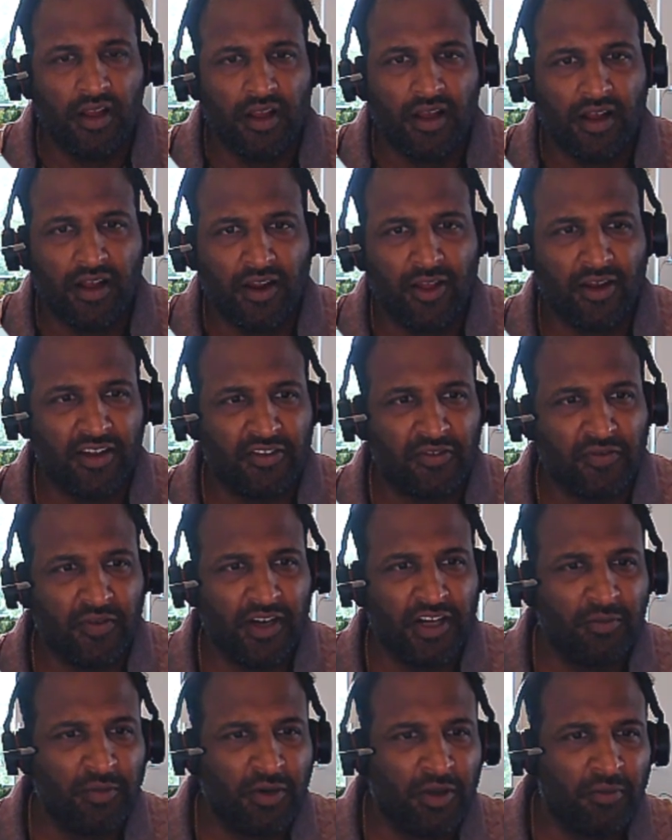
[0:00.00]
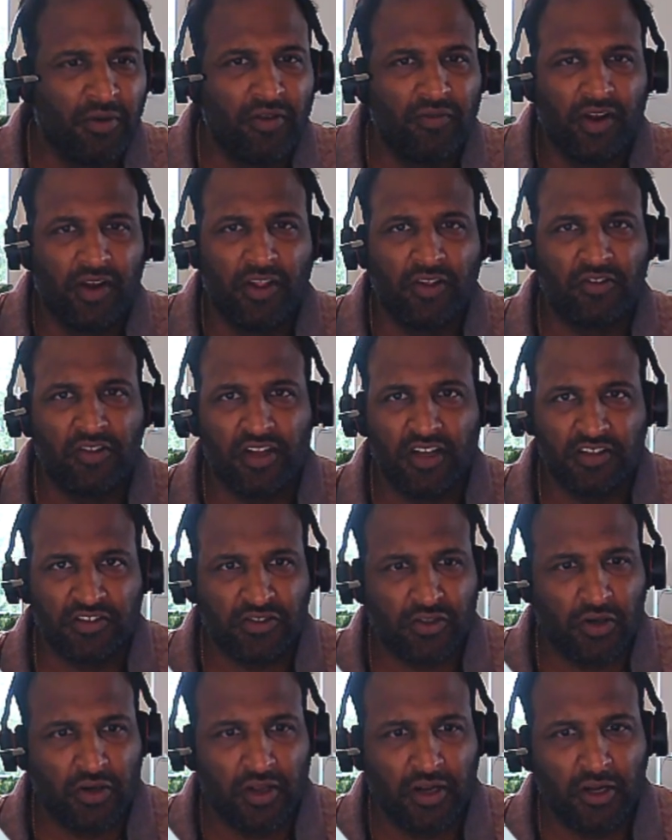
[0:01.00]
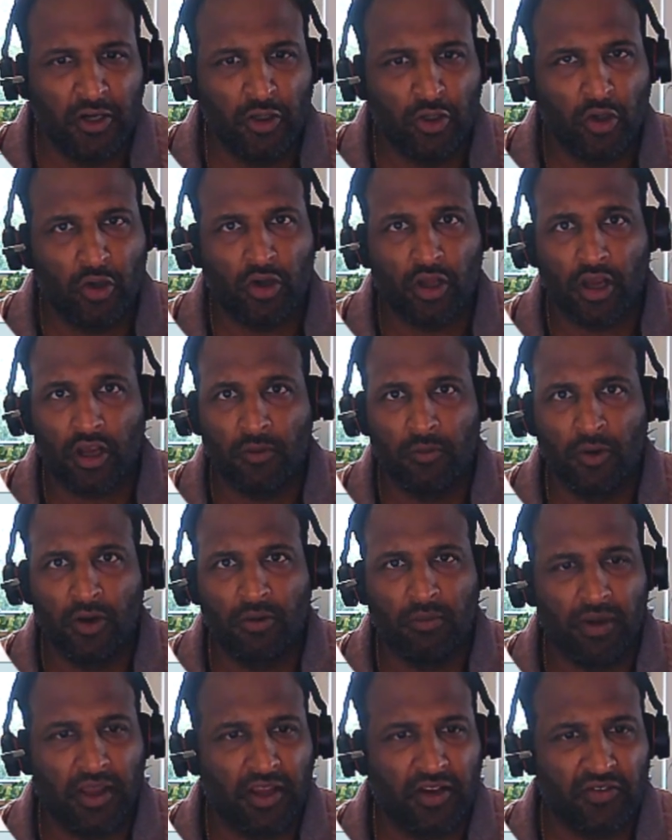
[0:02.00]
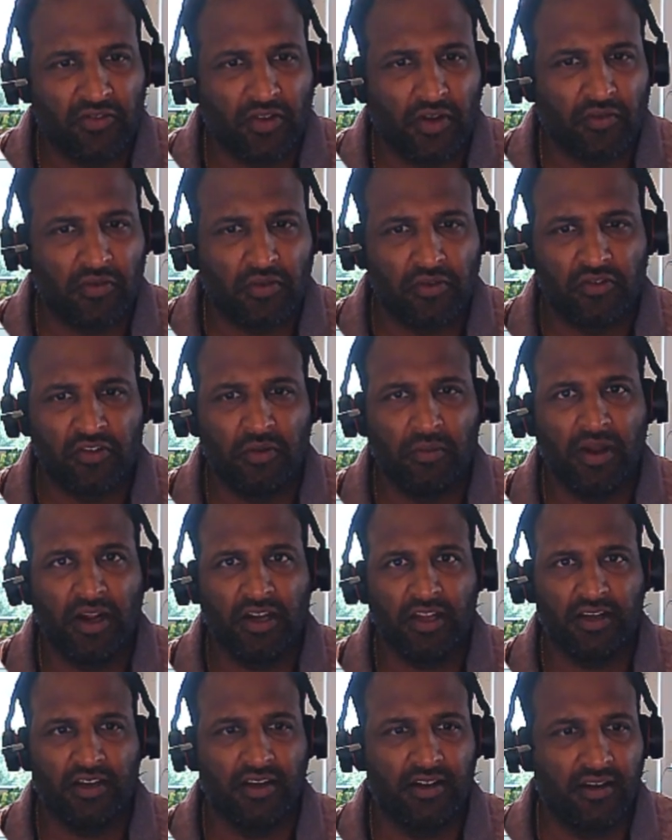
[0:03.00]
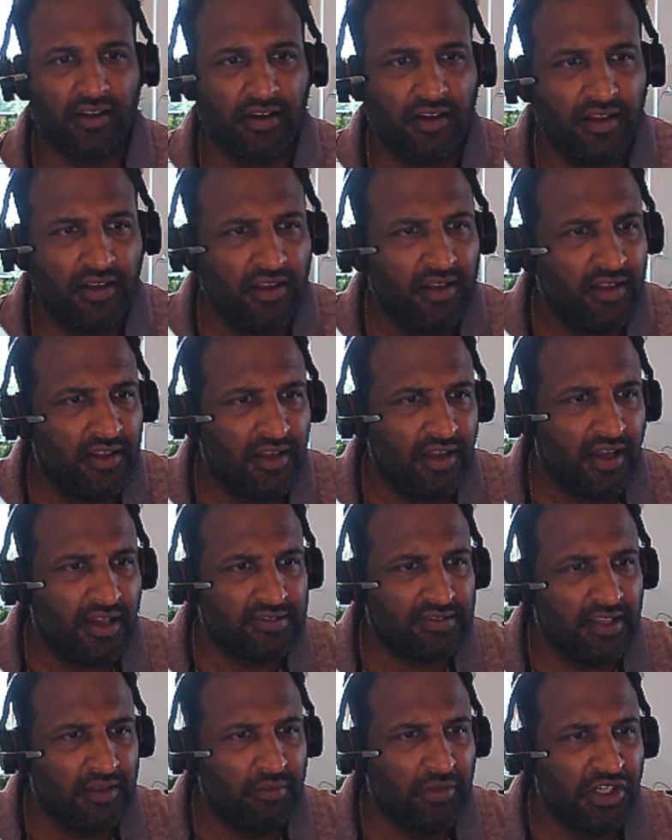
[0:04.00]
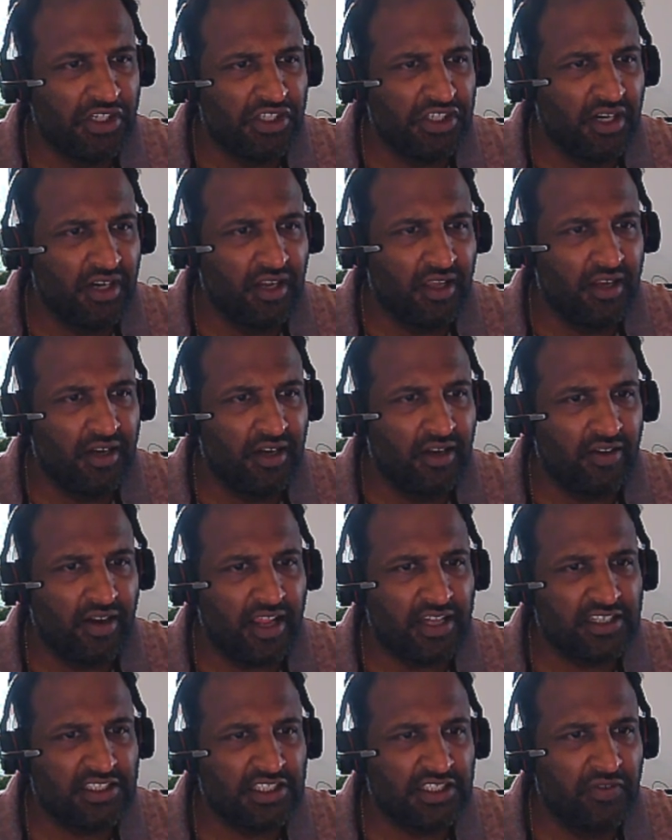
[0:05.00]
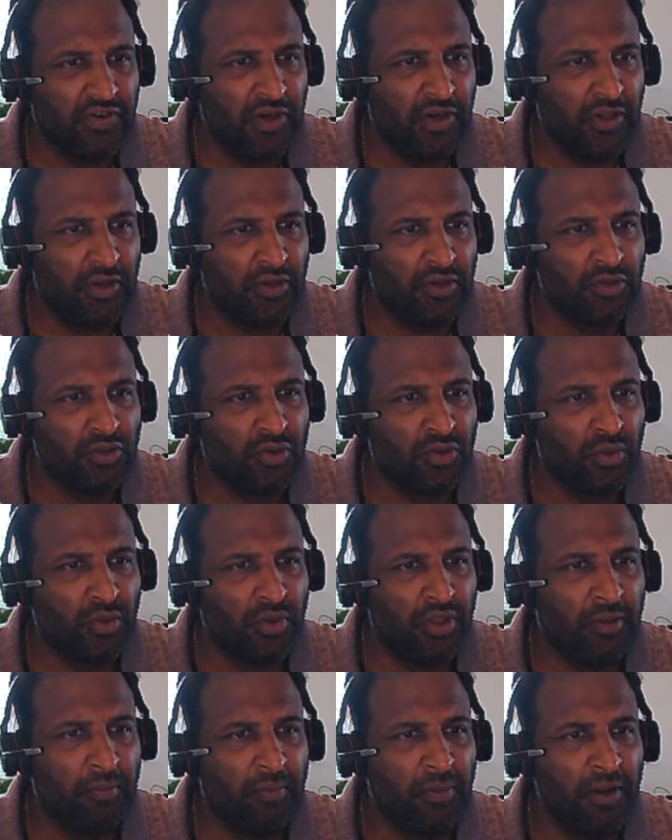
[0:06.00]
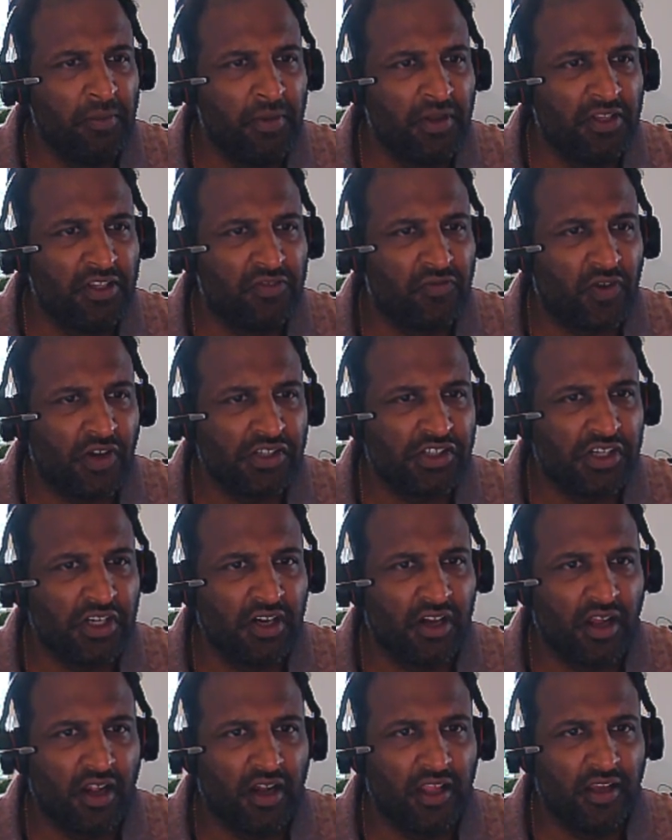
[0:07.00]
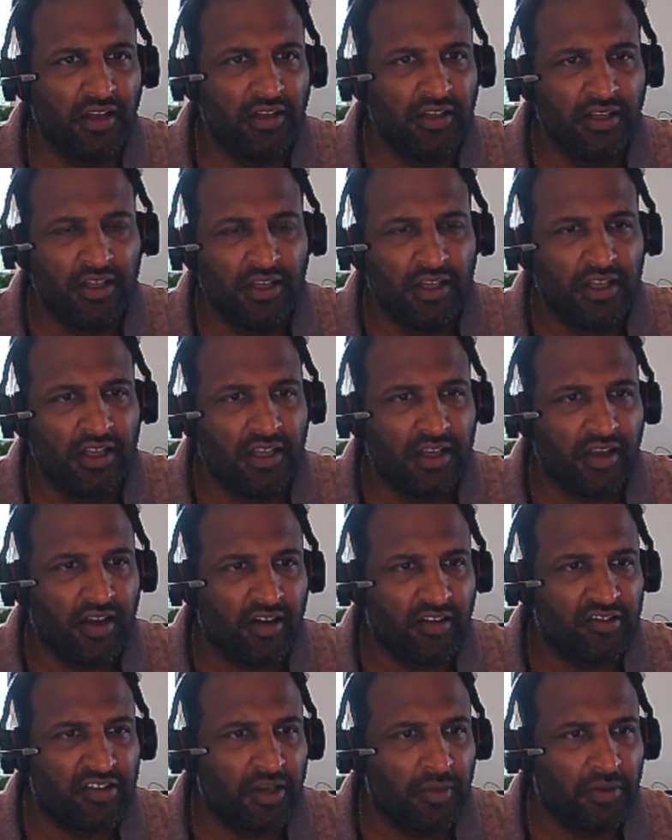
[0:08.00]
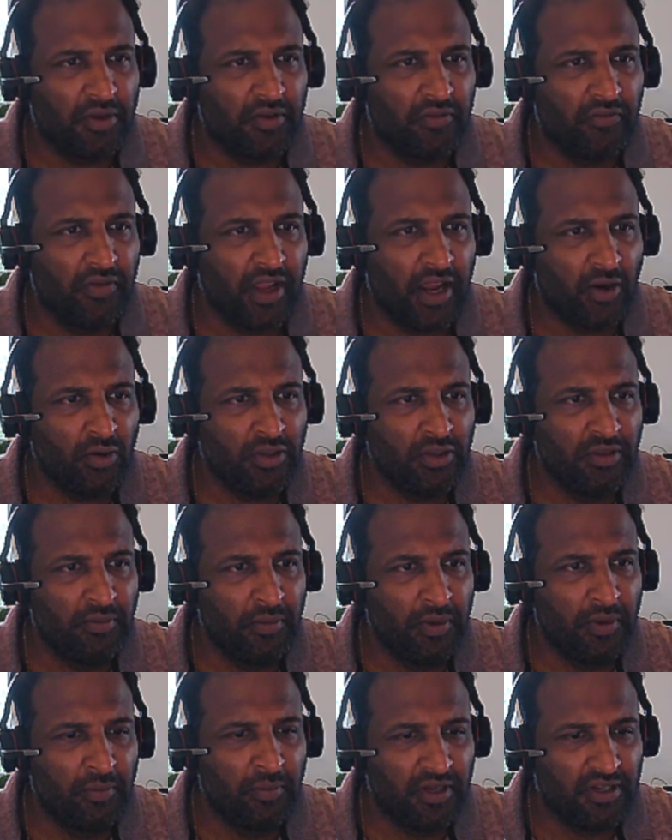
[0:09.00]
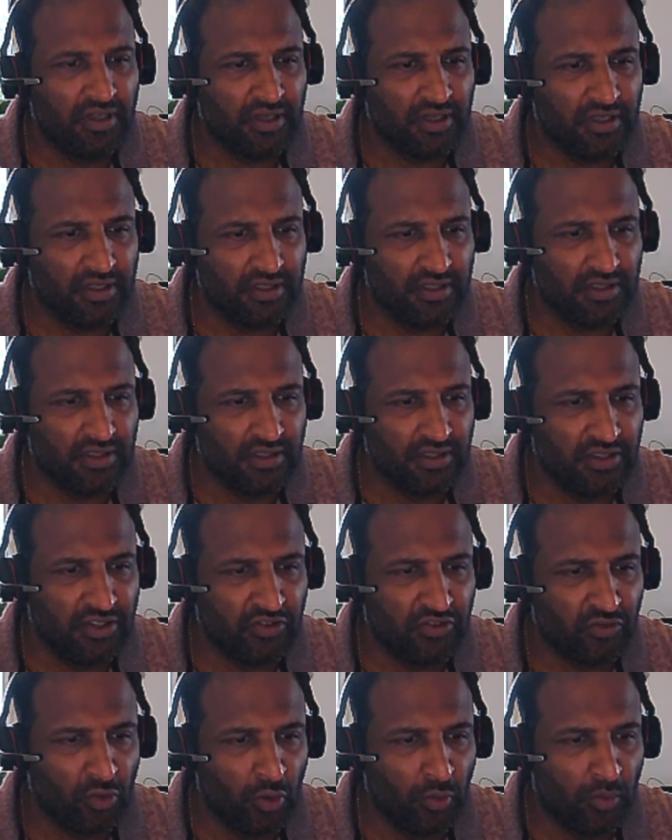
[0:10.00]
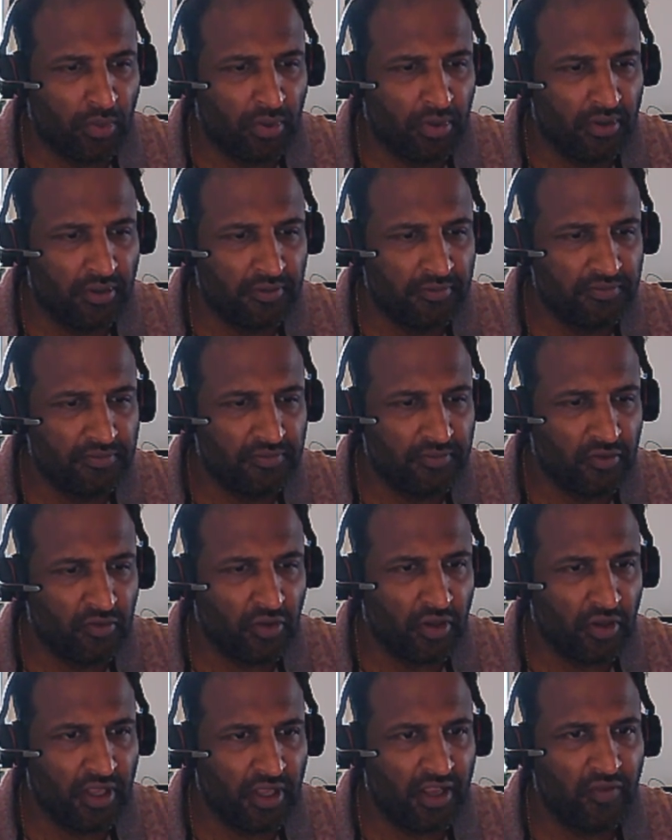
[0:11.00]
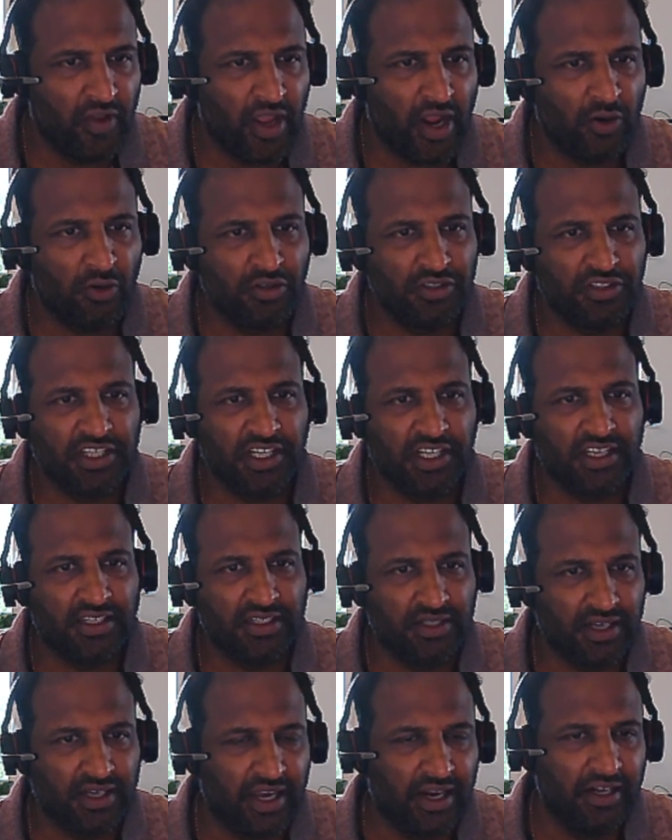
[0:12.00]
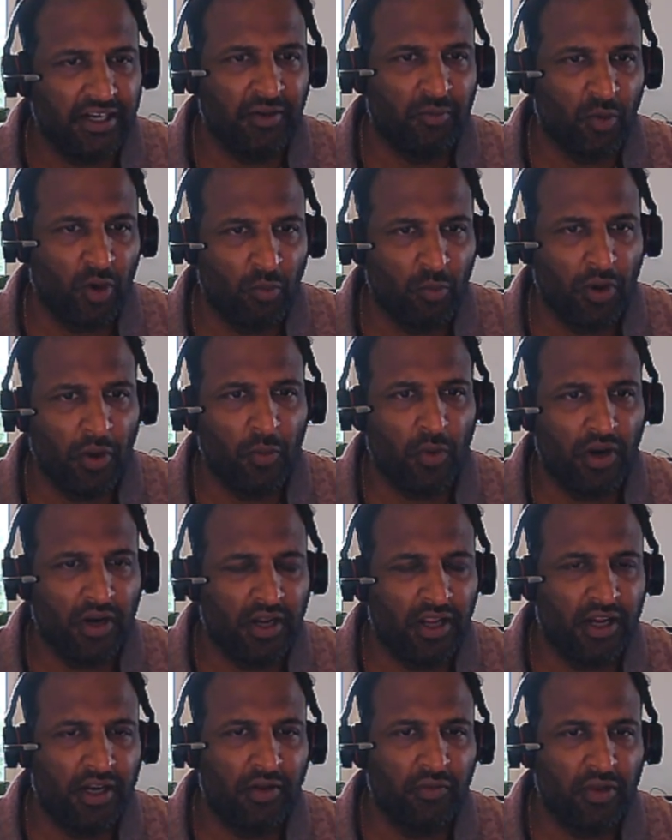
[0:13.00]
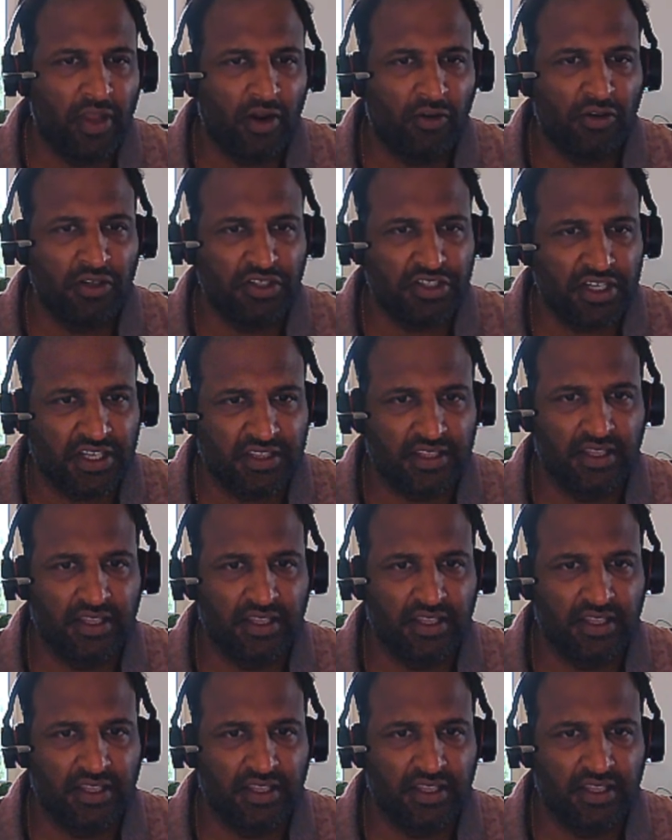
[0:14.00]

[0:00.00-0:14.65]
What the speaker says: Hello guys, welcome to my video series tutorial to talk about Microsoft Semantic Kernel. As I mentioned in our last video, to implement this function calling concept, we have to implement this loop. So here we have to check item one by one, and we have to check